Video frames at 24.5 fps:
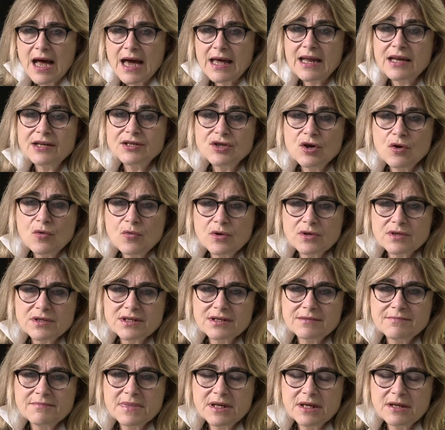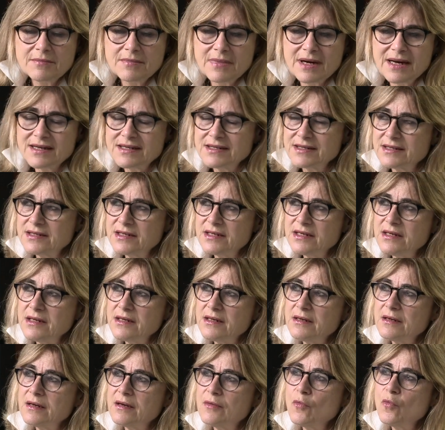And I don't want to minimize
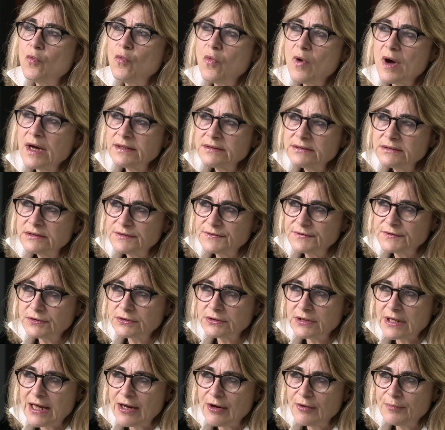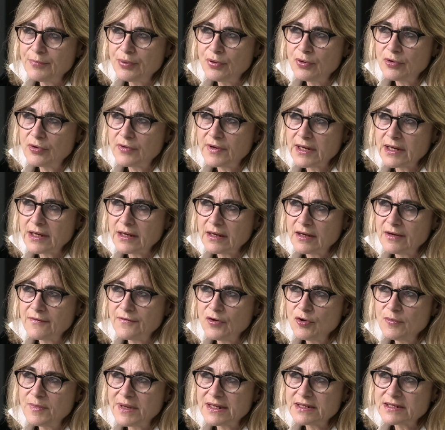the wonderful outpouring of
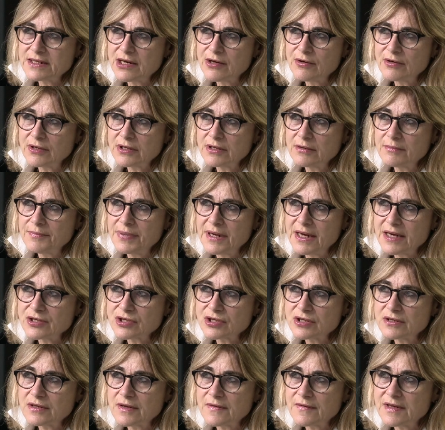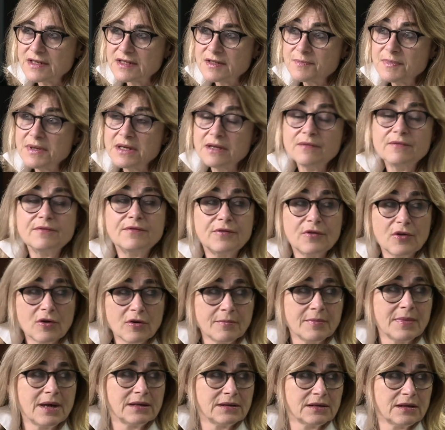humanitarian compassion that there's been
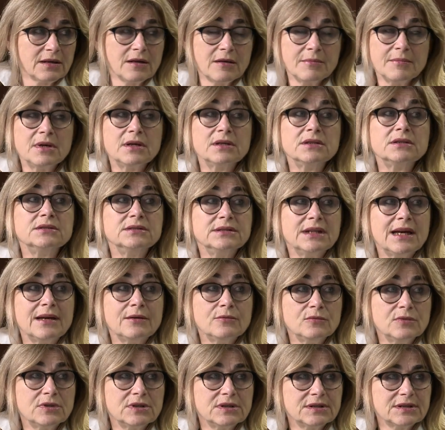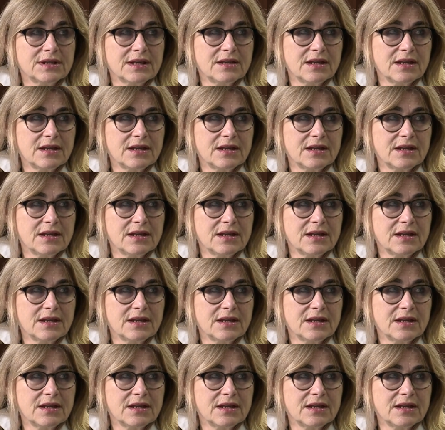from Angela Merkel downwards.